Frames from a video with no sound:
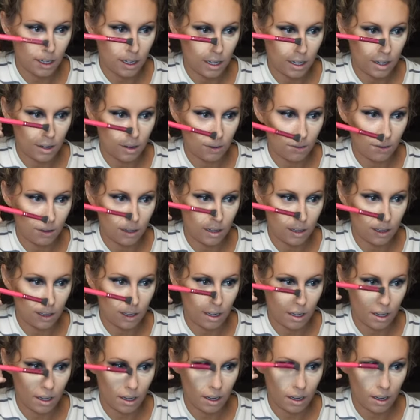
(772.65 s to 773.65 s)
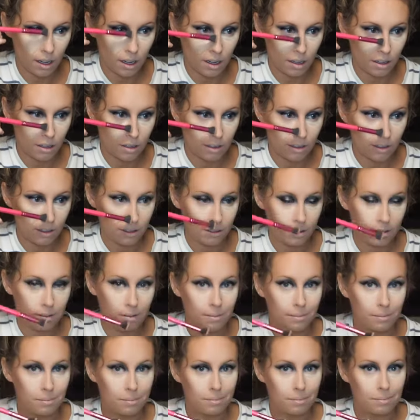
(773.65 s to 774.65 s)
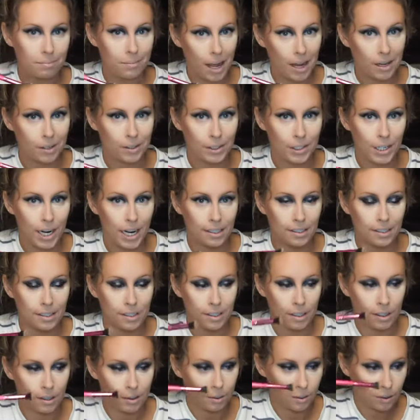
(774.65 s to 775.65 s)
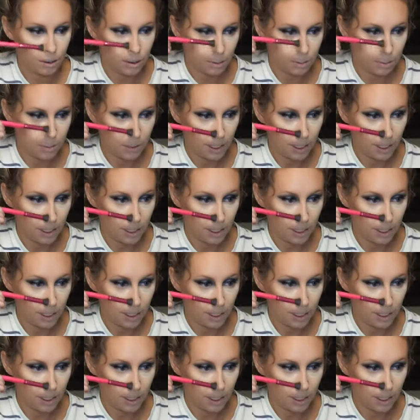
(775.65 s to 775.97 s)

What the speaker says: I don't want like a Michael Jackson nose.